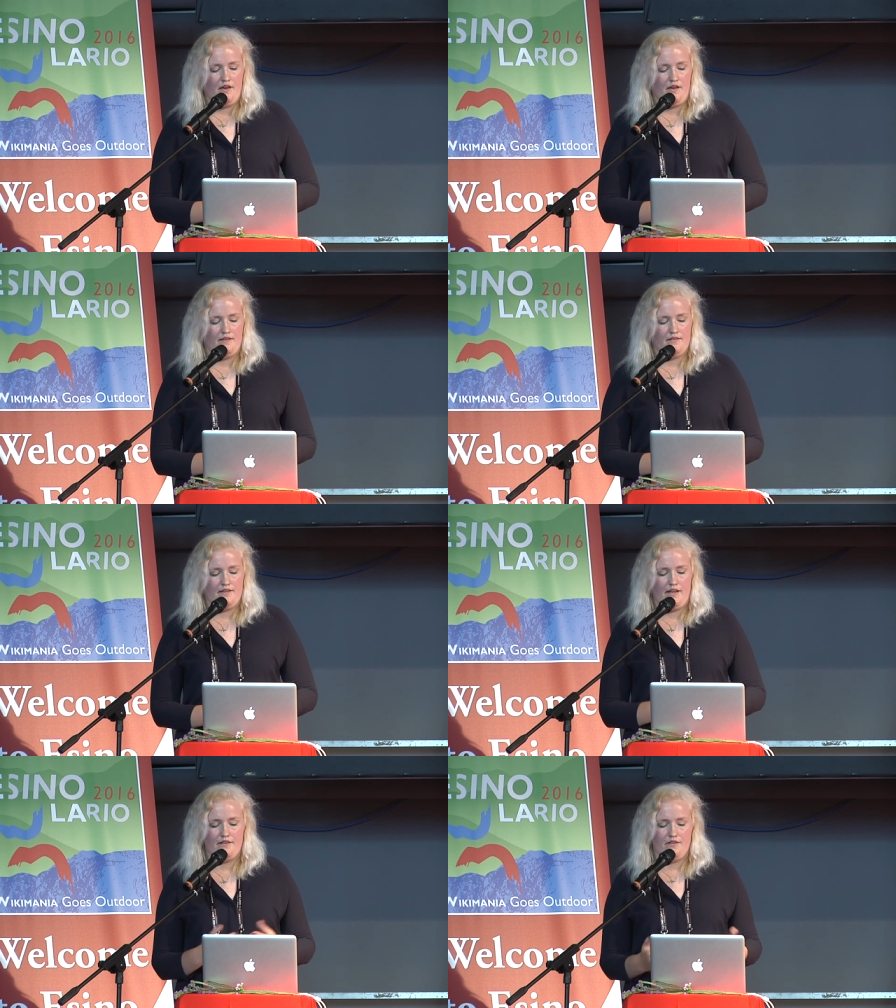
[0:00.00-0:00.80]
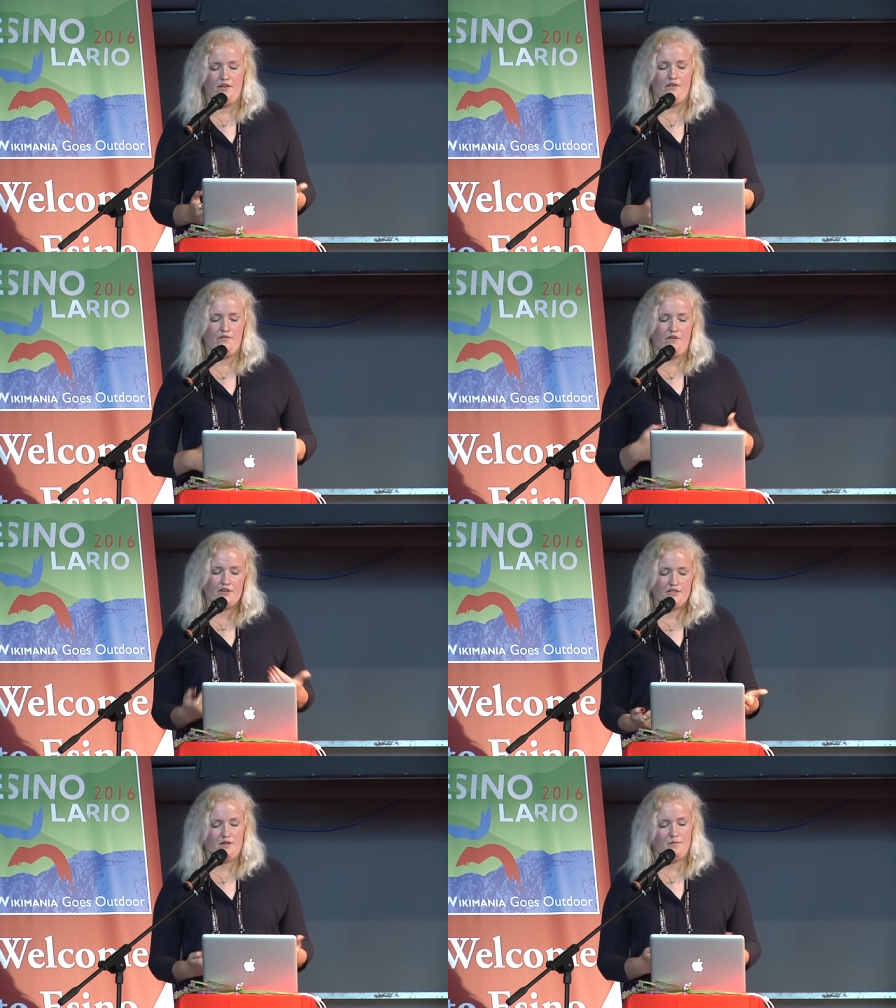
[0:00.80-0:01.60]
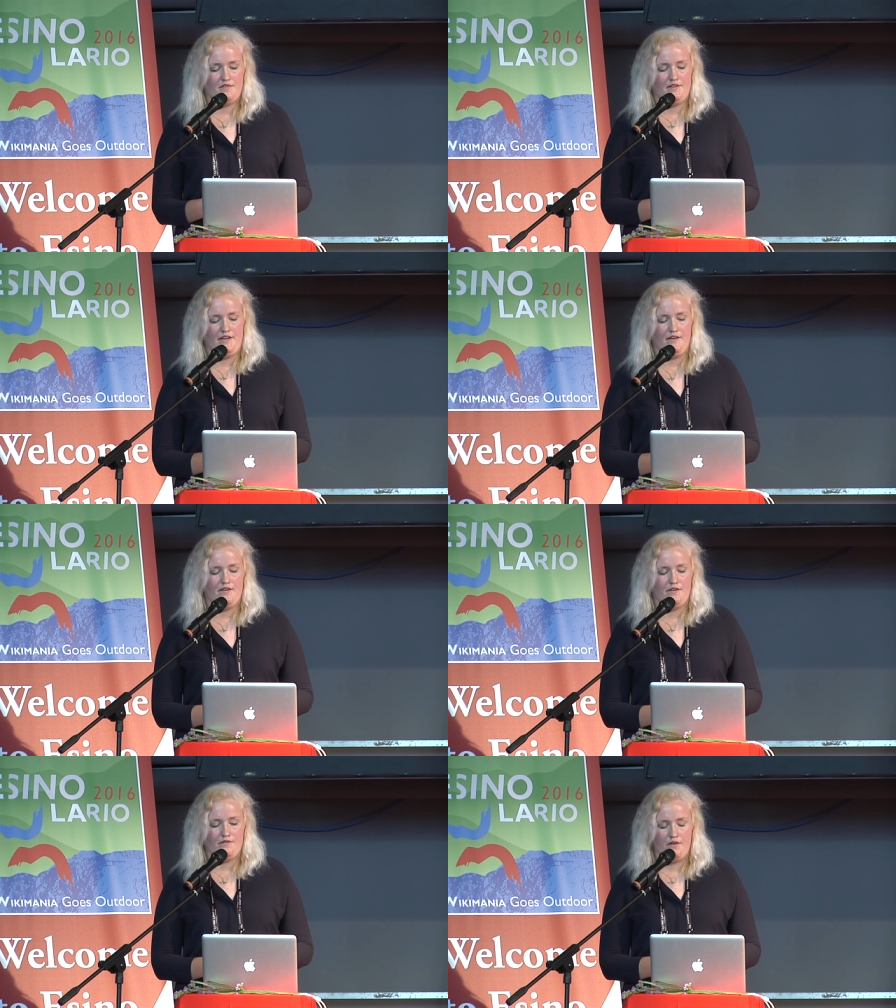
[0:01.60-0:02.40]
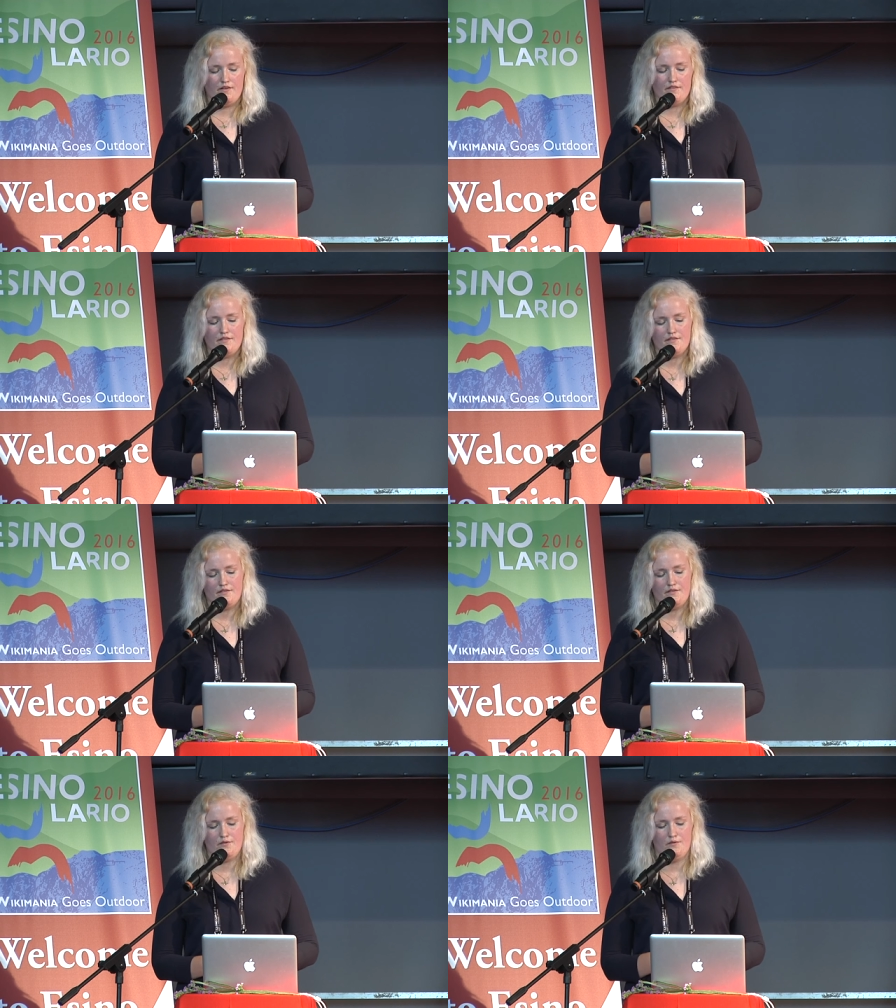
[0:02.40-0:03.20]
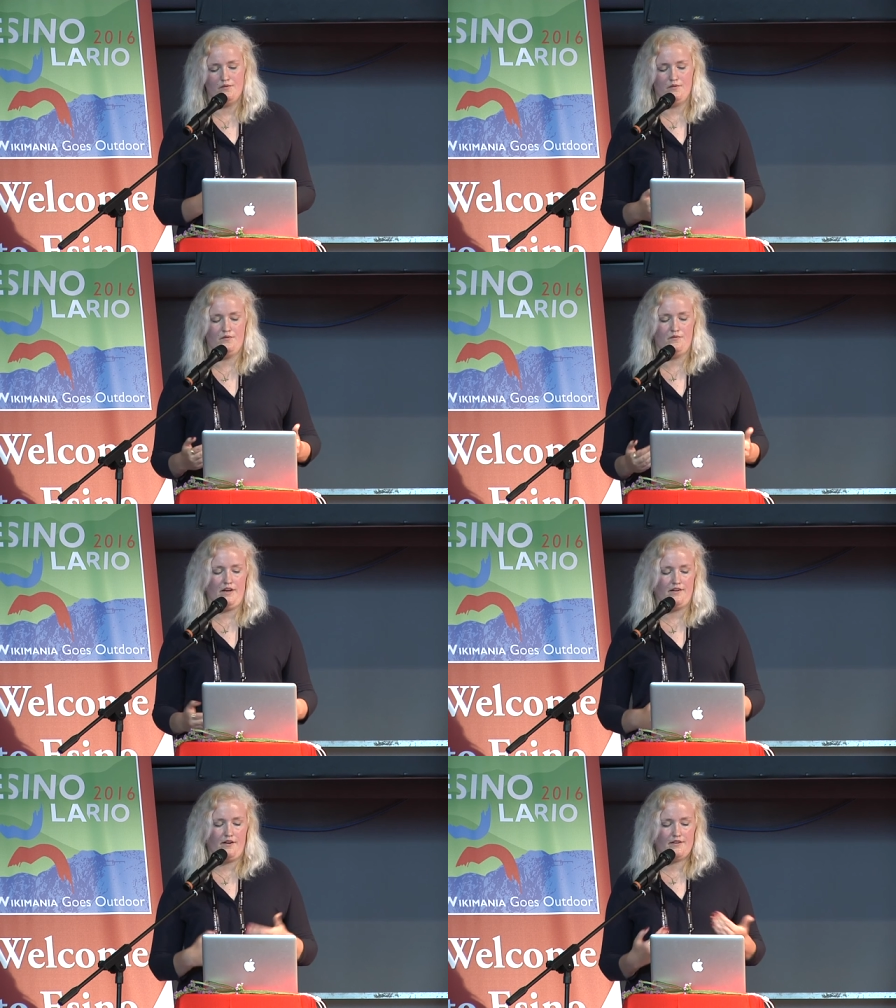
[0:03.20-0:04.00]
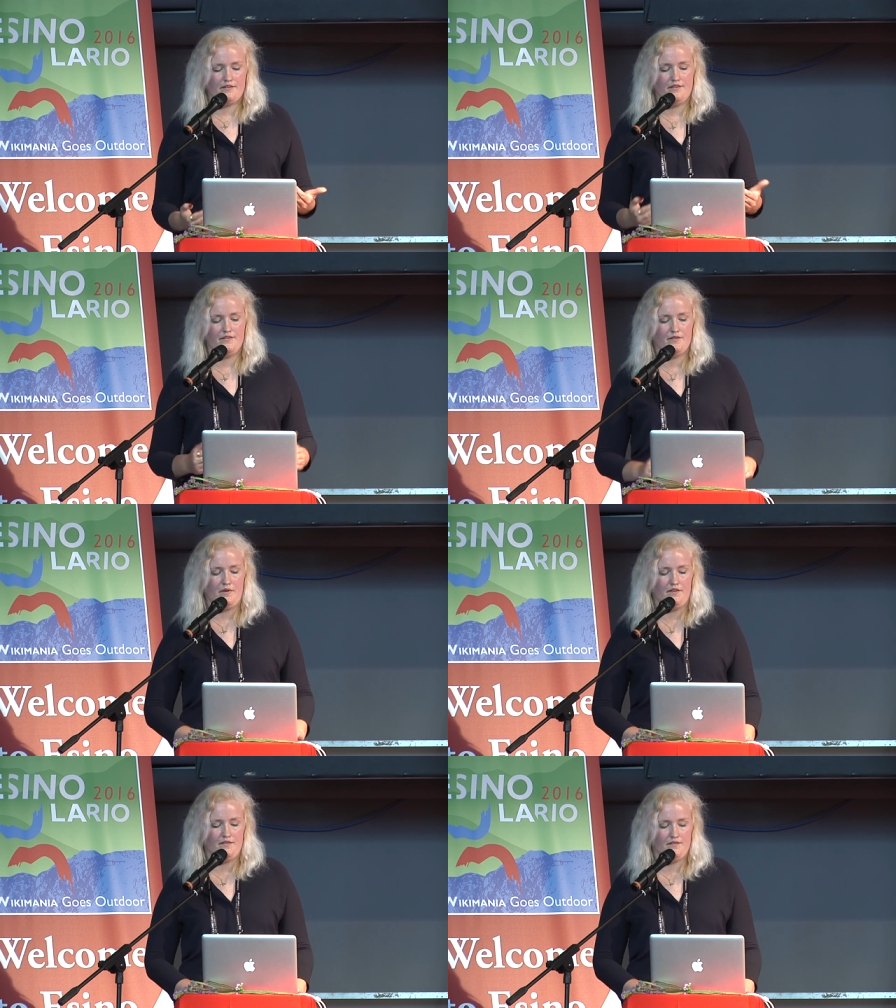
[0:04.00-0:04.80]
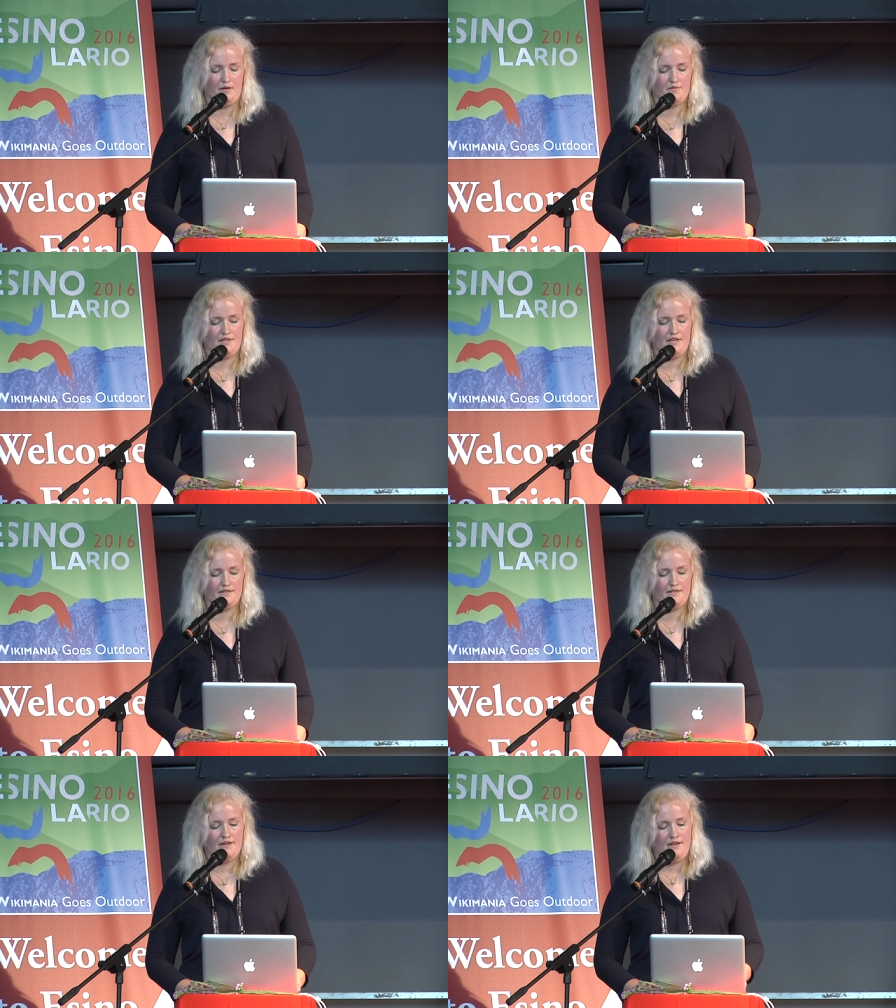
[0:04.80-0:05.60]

and held a lot of workshops and editathons to write articles about the subject,